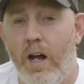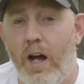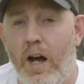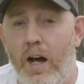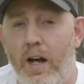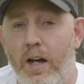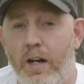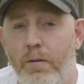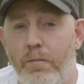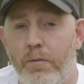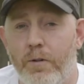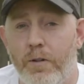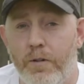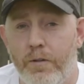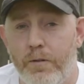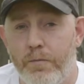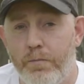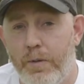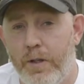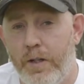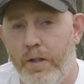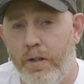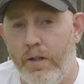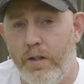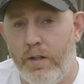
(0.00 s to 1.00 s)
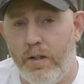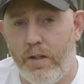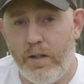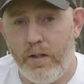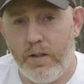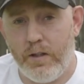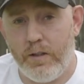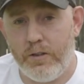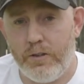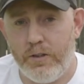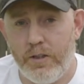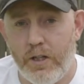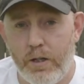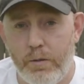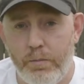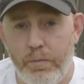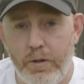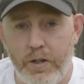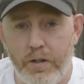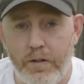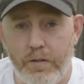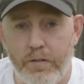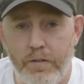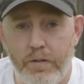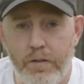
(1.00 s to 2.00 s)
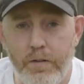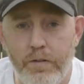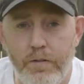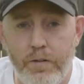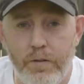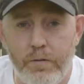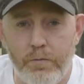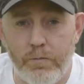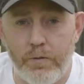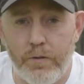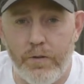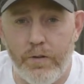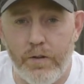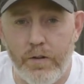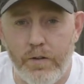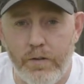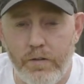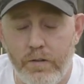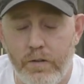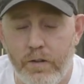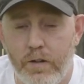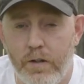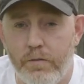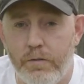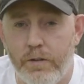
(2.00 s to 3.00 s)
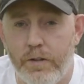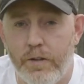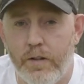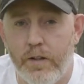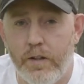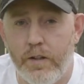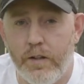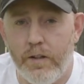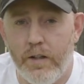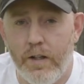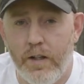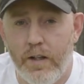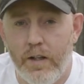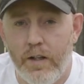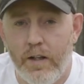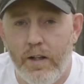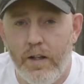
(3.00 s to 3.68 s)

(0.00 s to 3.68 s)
I am going to try to be consistent with this and everything.